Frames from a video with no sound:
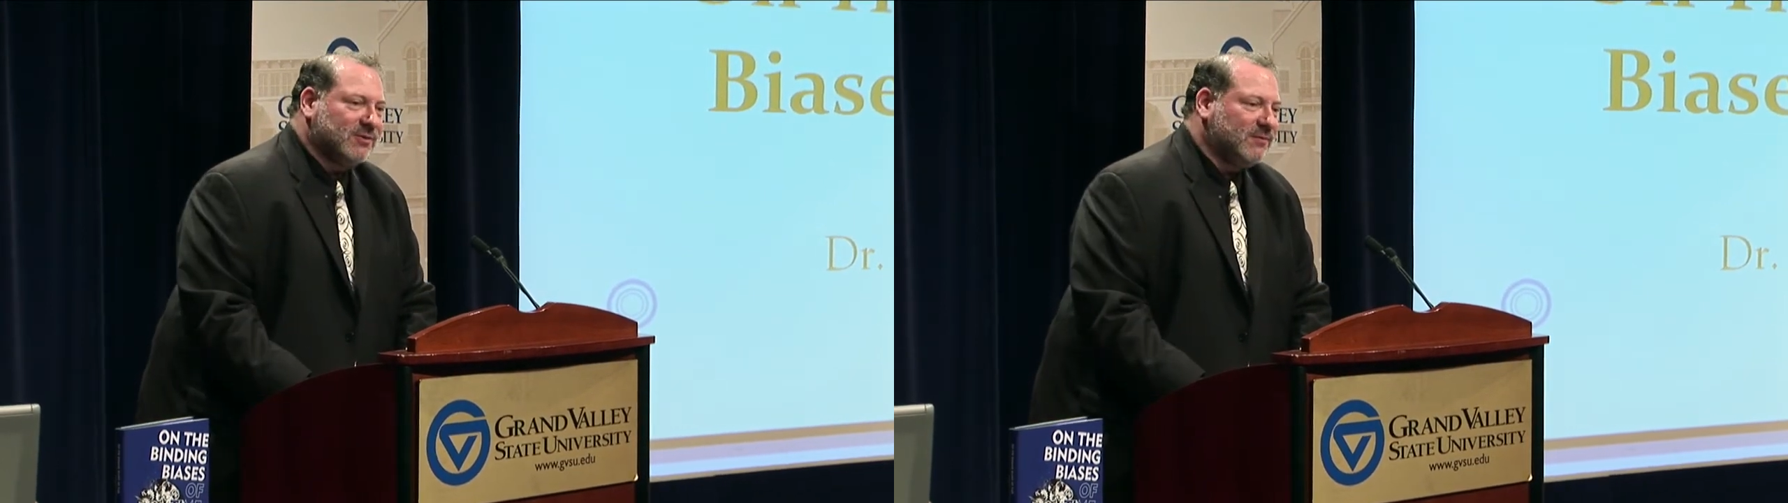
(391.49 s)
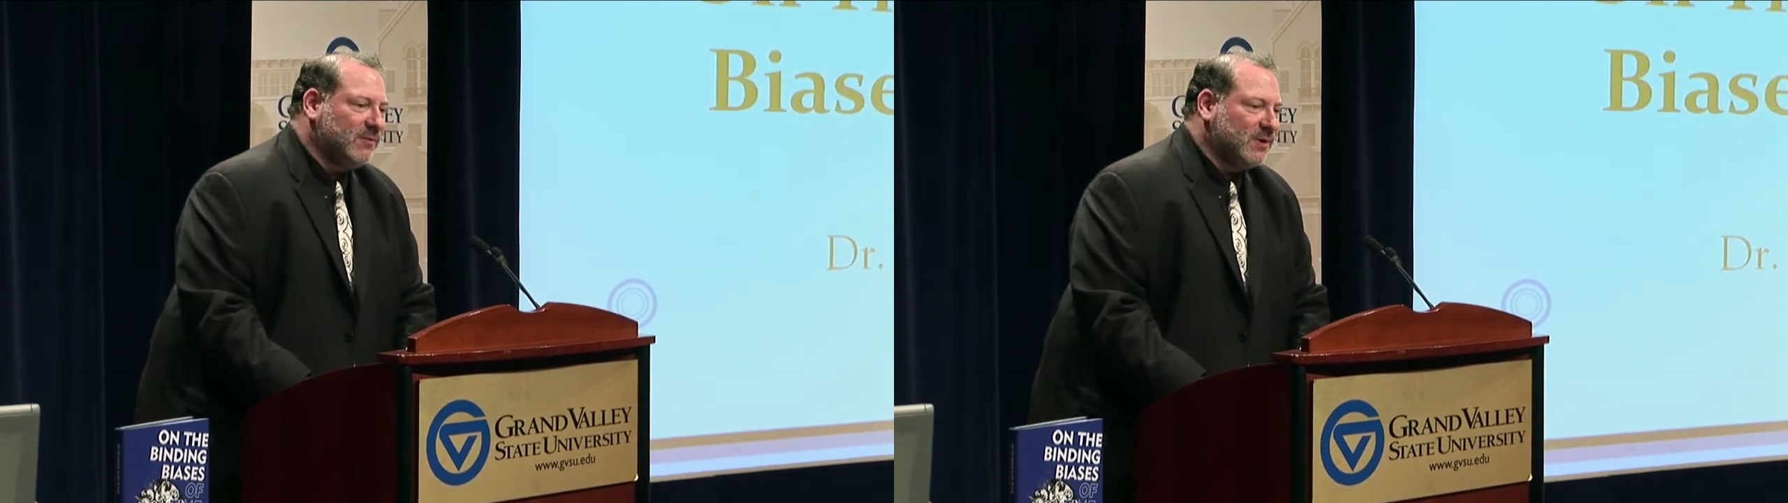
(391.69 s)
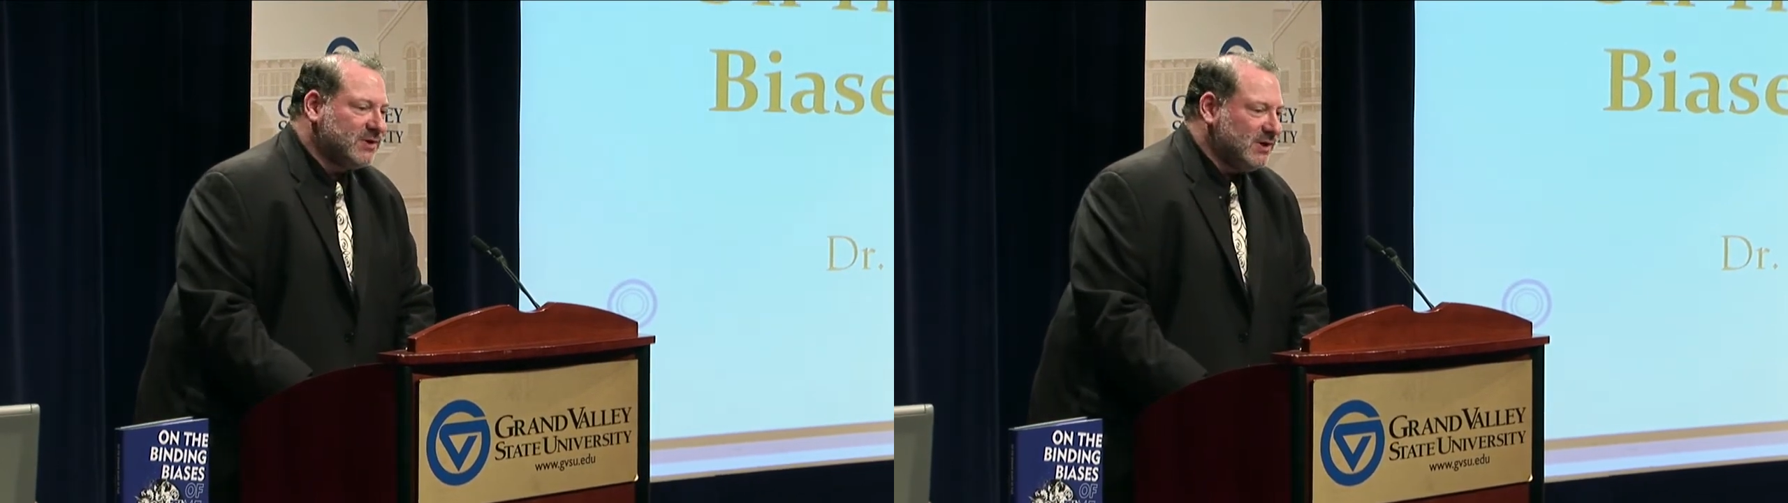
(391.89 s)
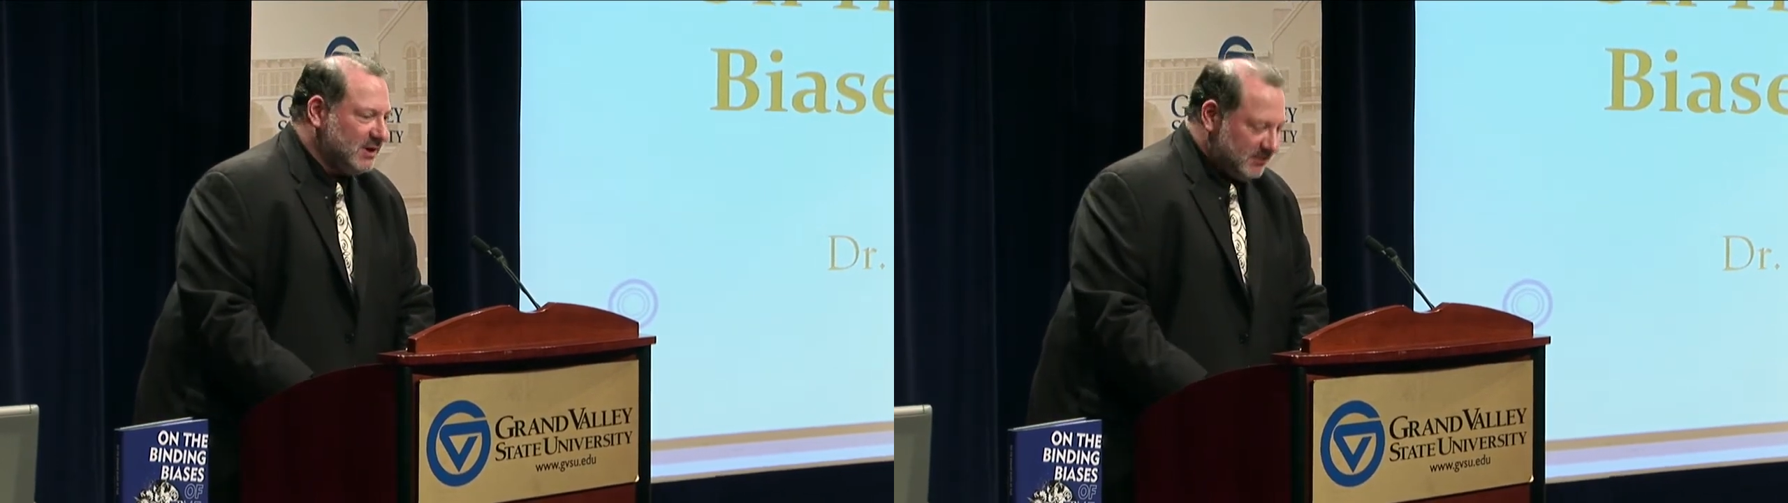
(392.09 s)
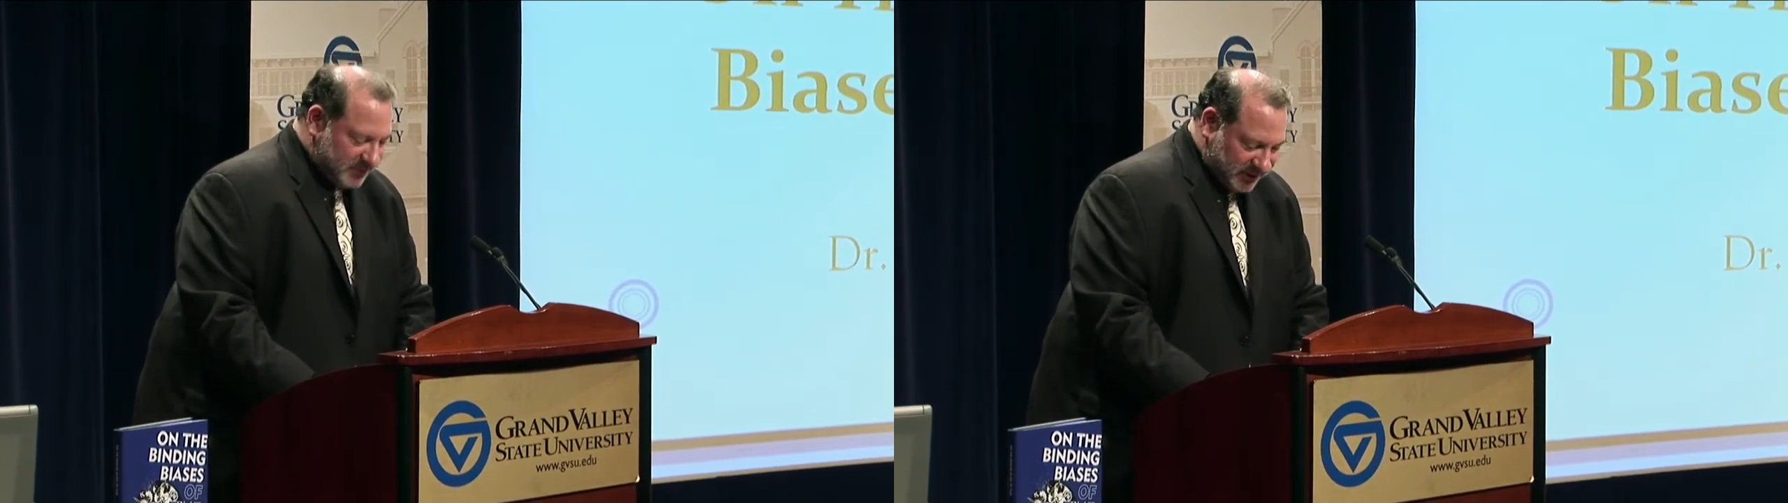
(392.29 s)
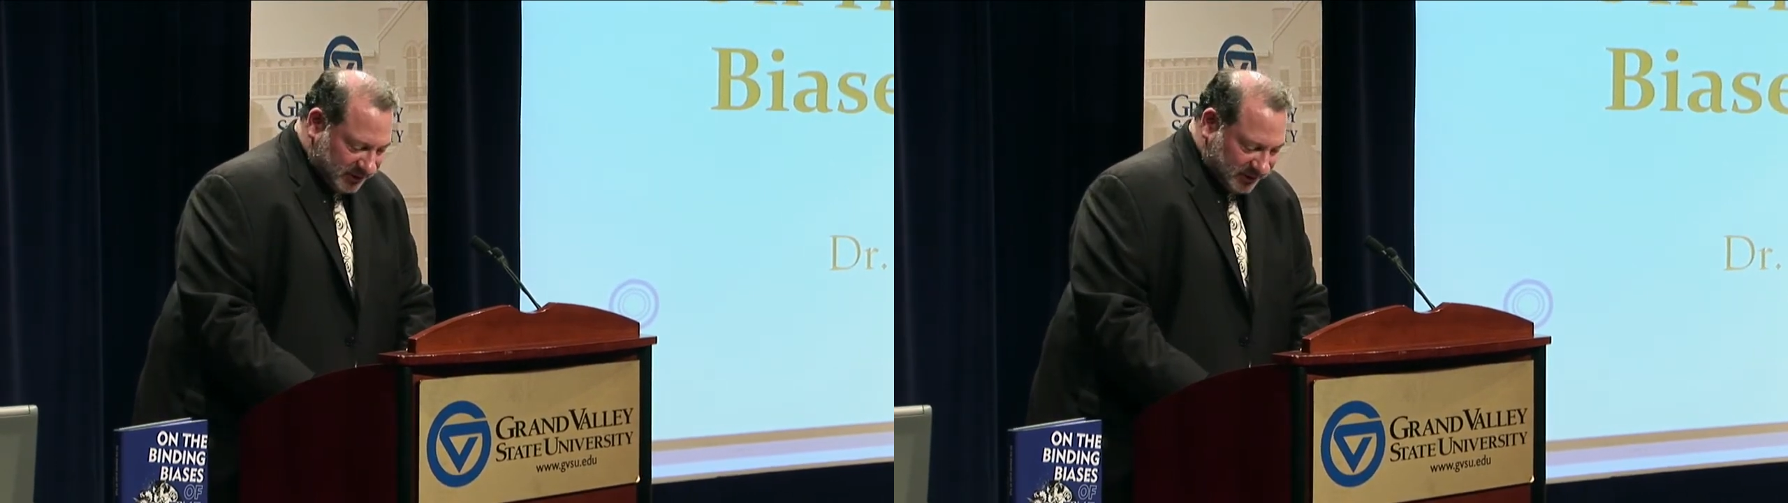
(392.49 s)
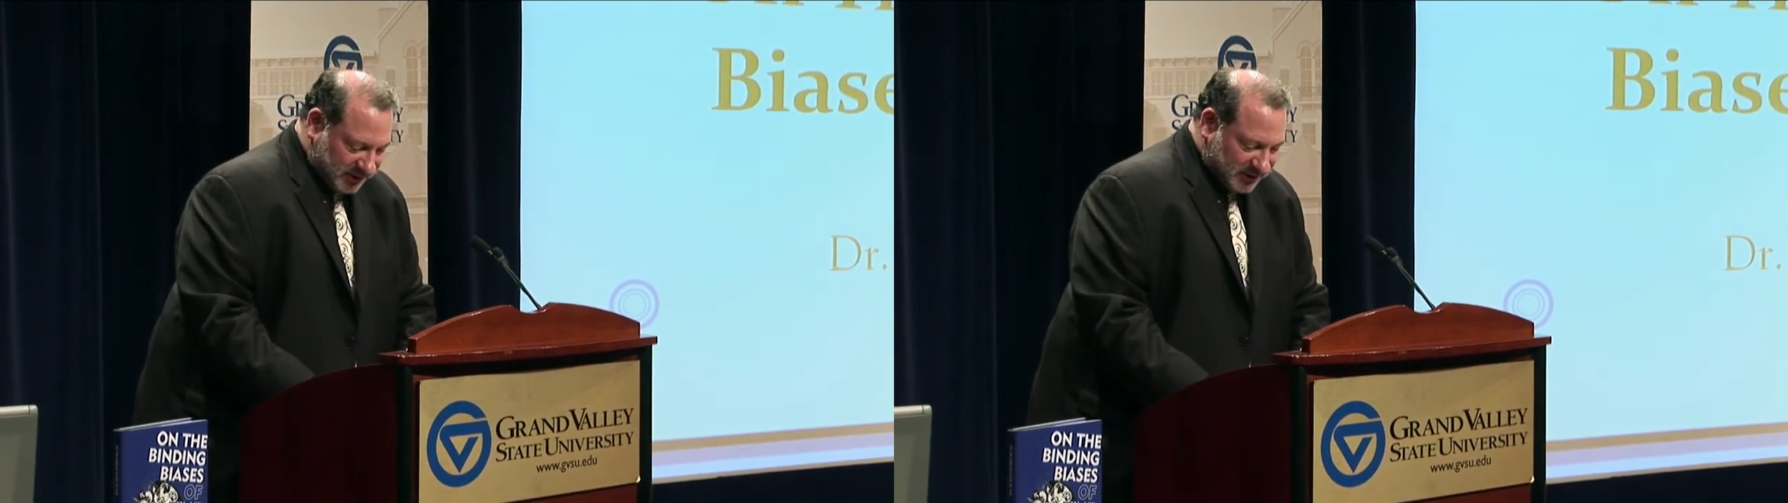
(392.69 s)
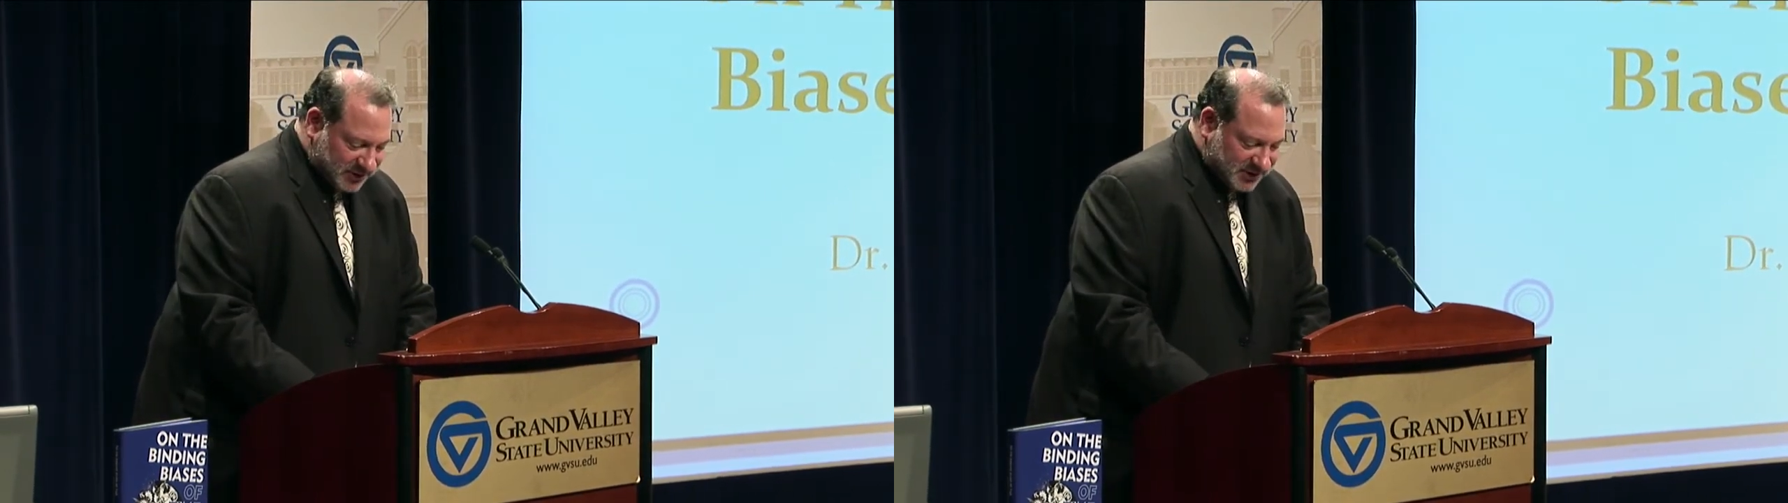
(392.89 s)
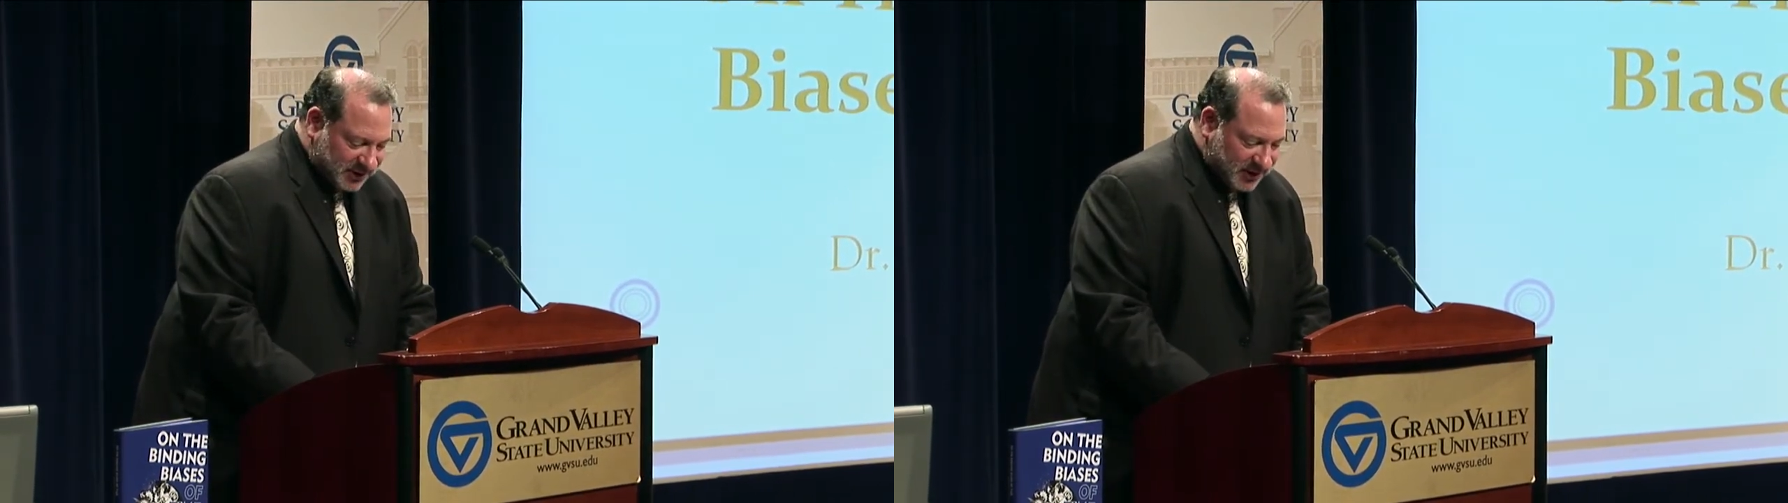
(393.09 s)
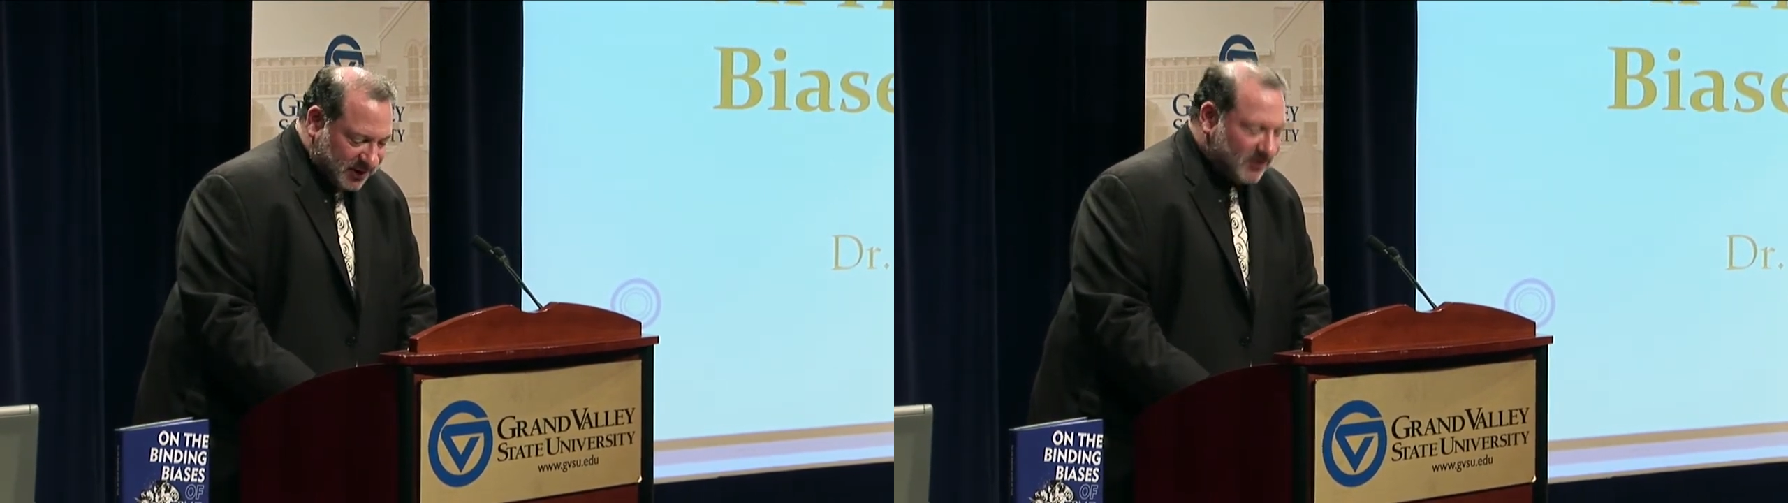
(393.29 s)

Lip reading: 14 billion years ago,